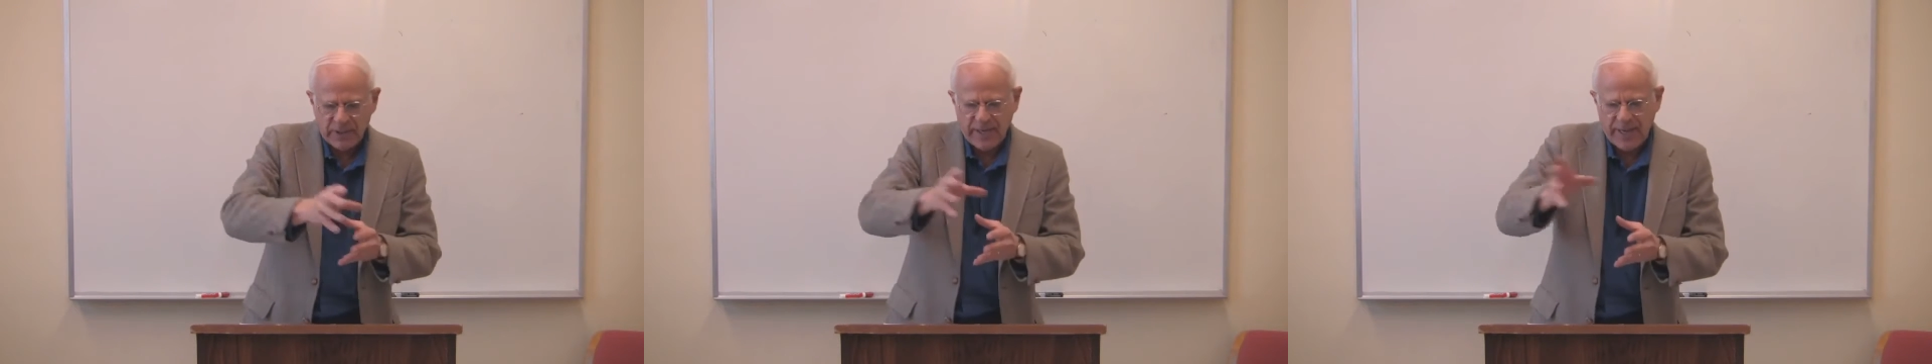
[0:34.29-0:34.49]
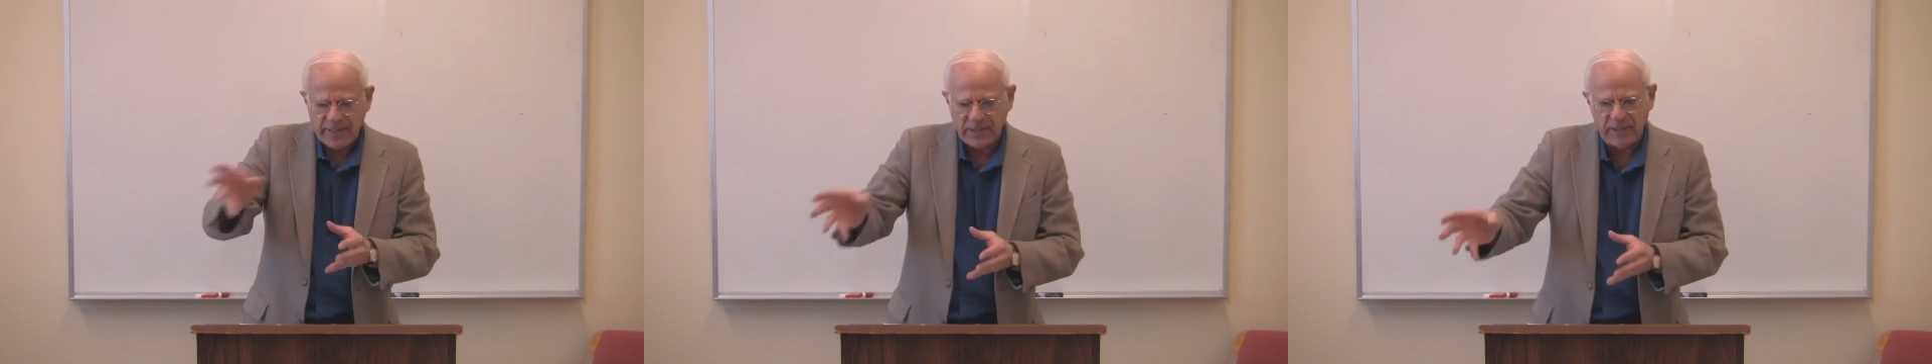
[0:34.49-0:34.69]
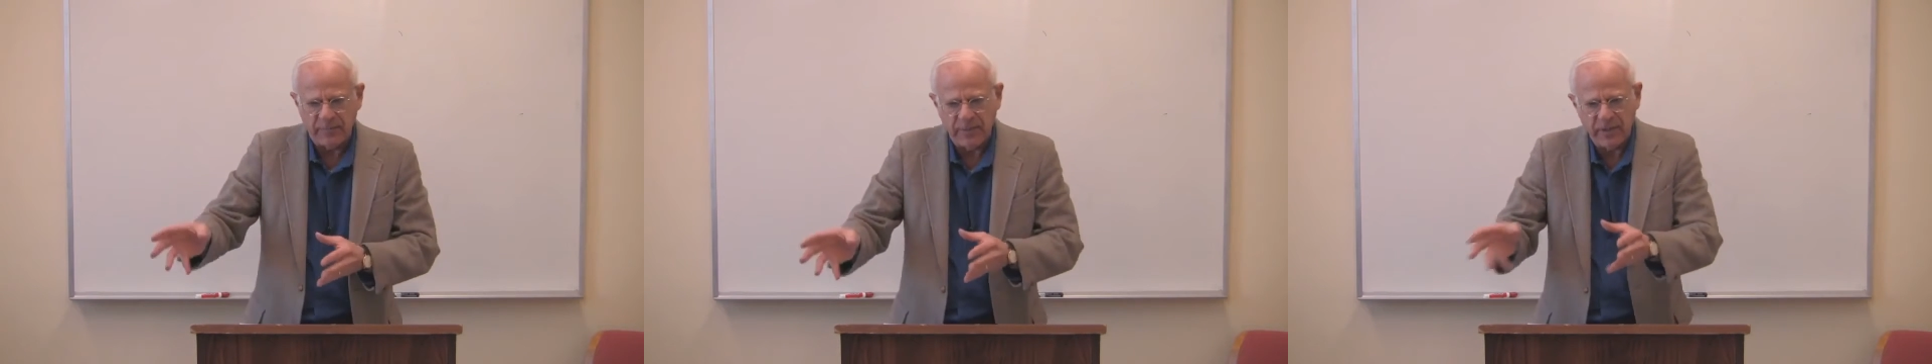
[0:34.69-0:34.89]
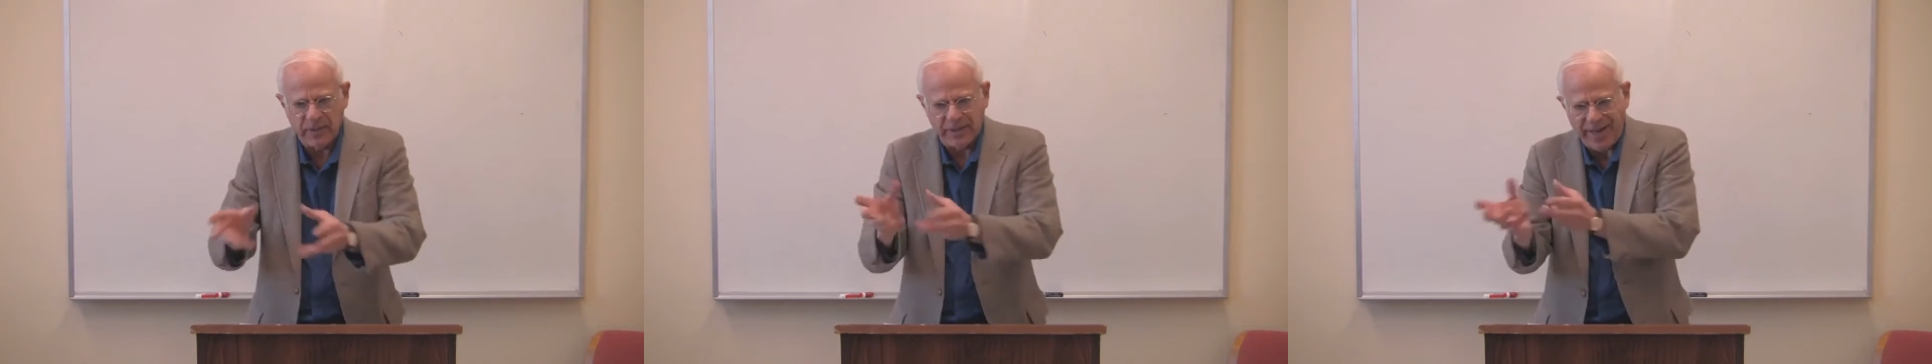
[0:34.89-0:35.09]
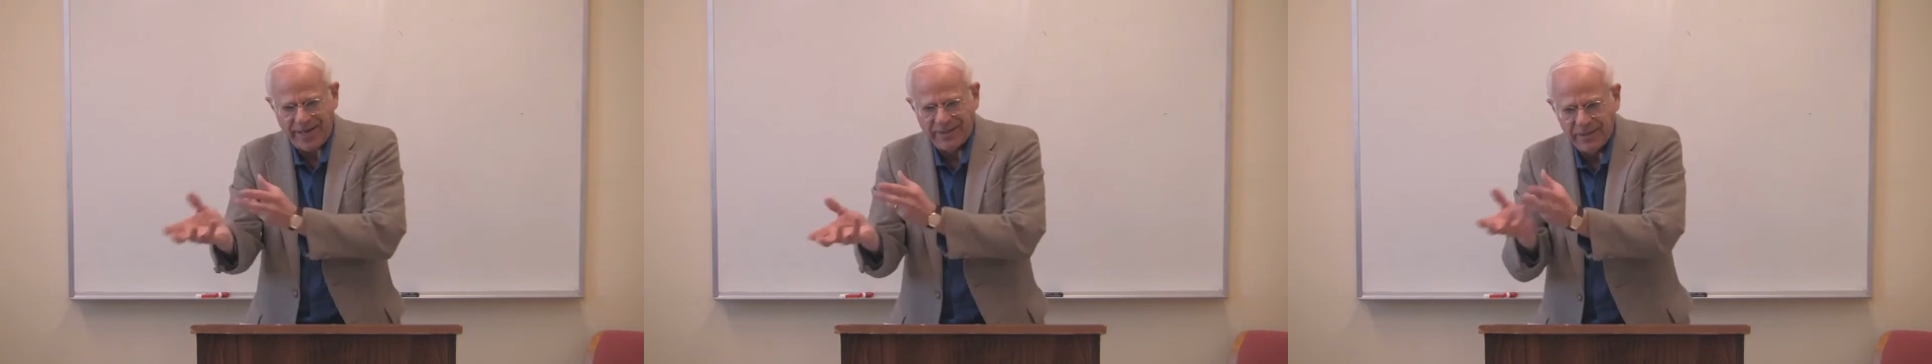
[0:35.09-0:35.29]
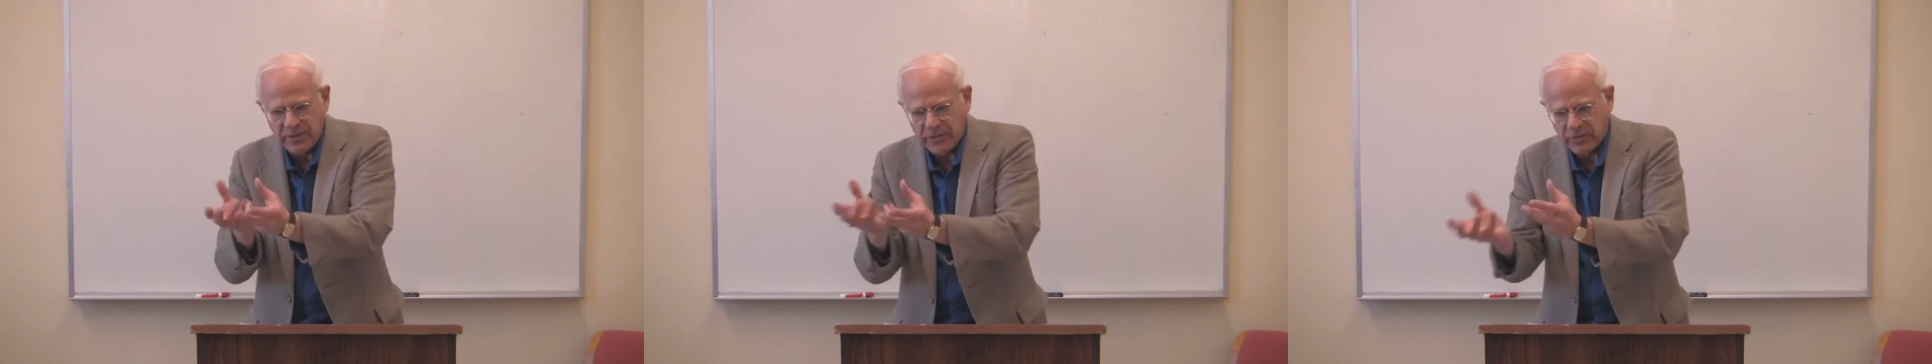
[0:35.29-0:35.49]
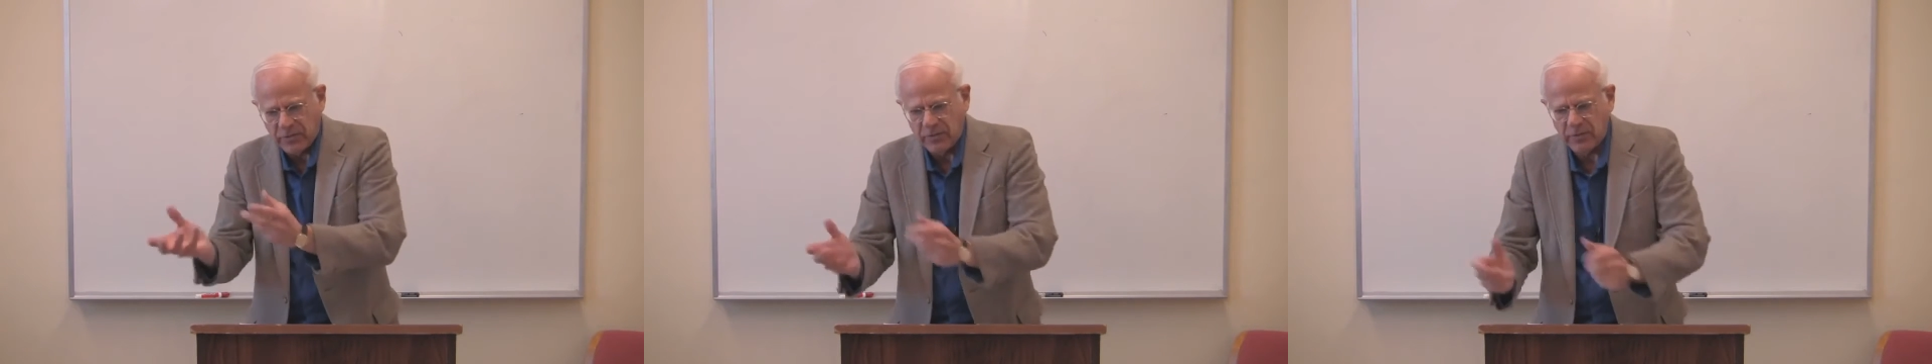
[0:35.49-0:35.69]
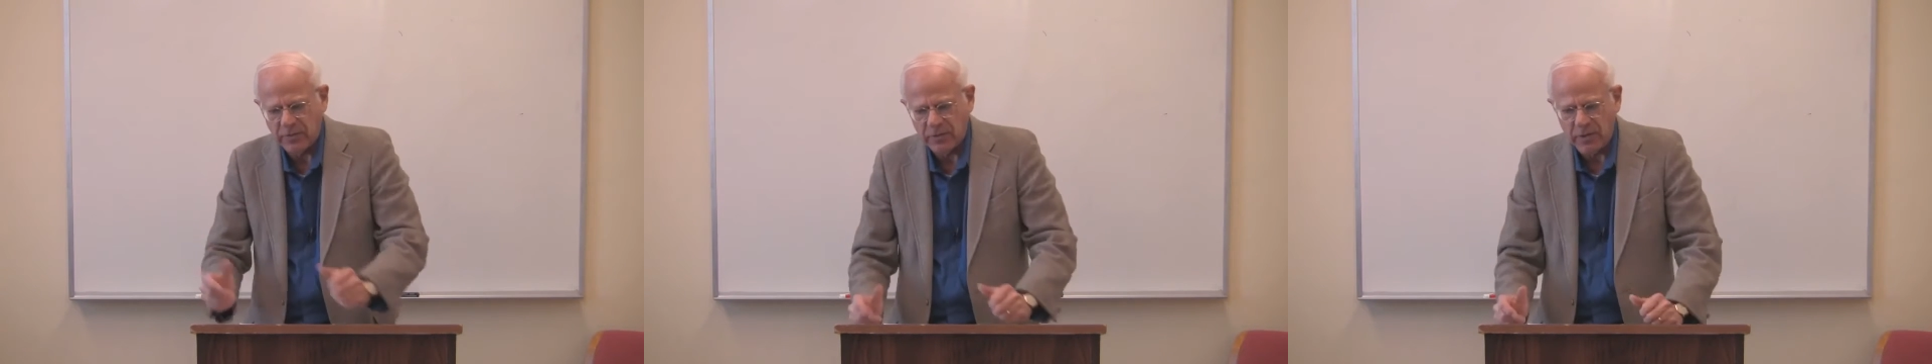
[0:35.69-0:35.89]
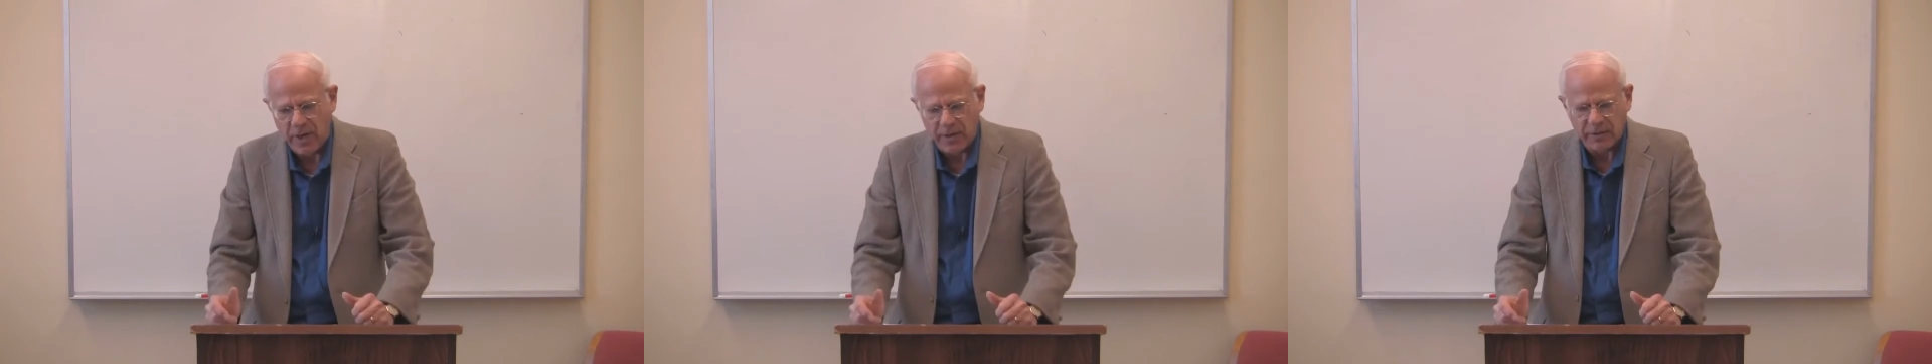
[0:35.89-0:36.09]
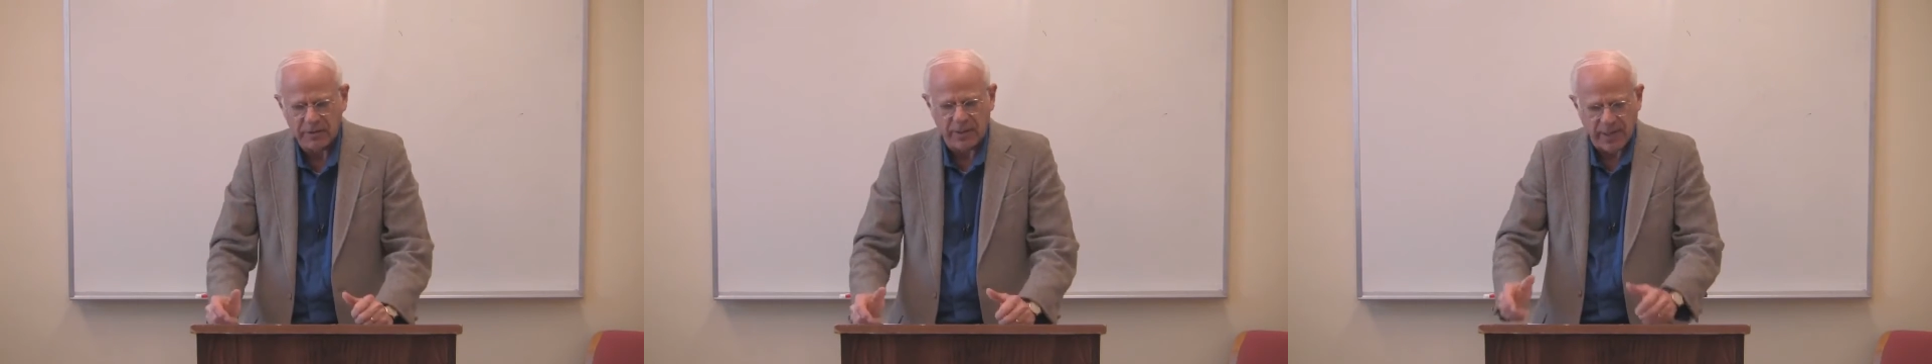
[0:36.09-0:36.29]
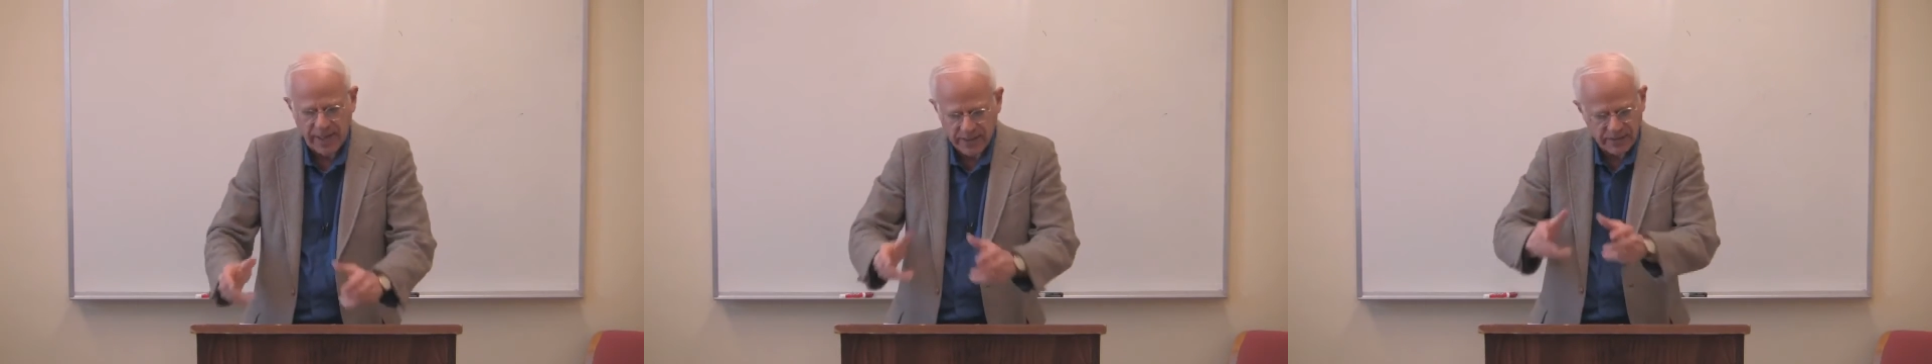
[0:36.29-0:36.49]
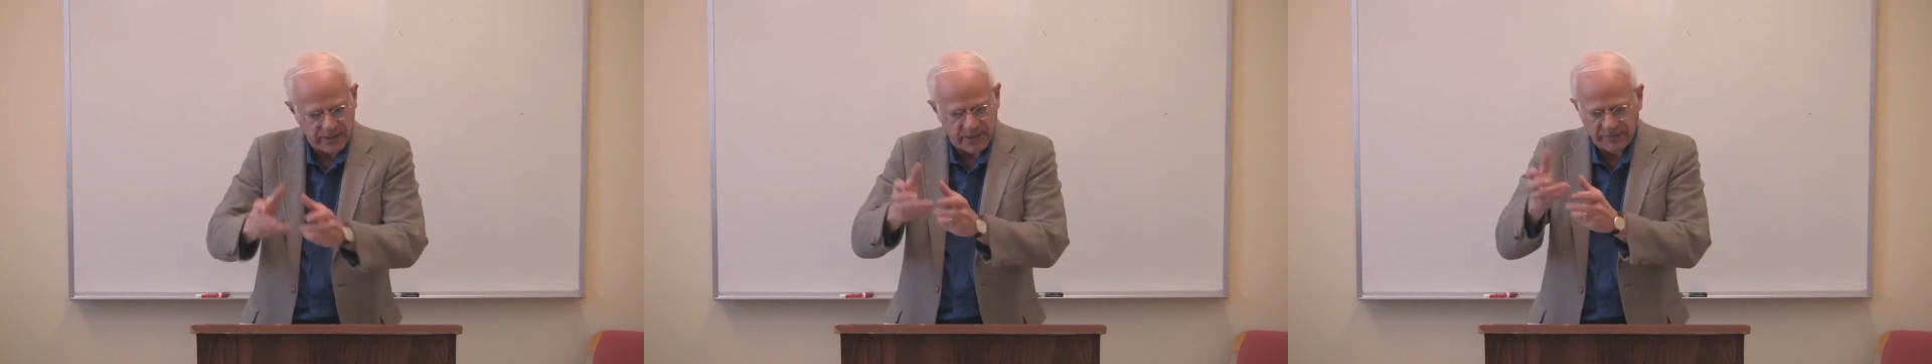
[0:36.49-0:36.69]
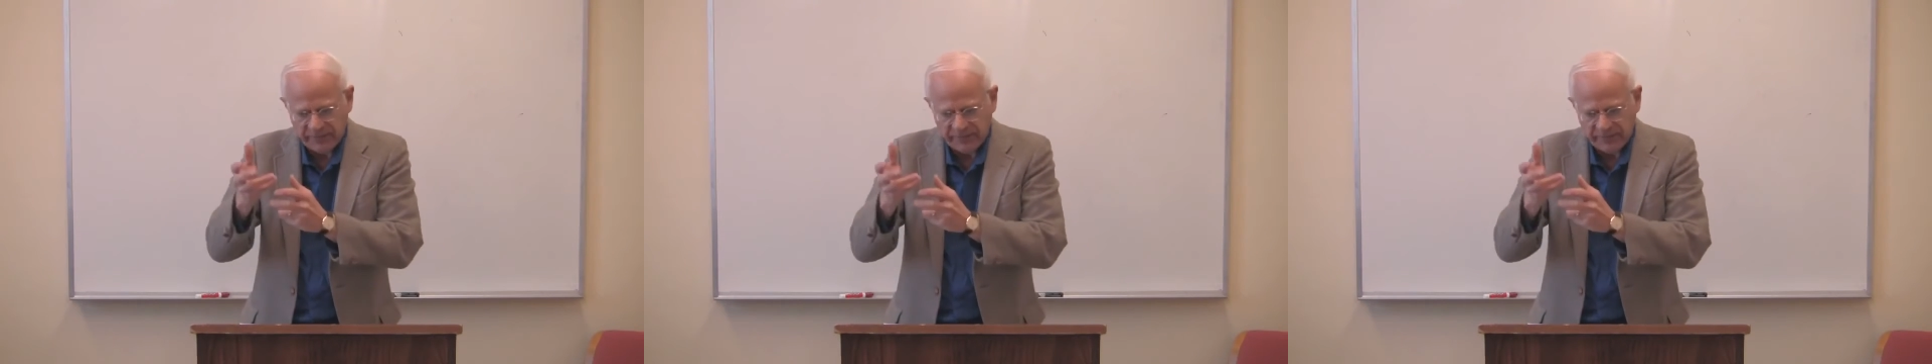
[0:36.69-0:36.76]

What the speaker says: it has to be connected to non-class,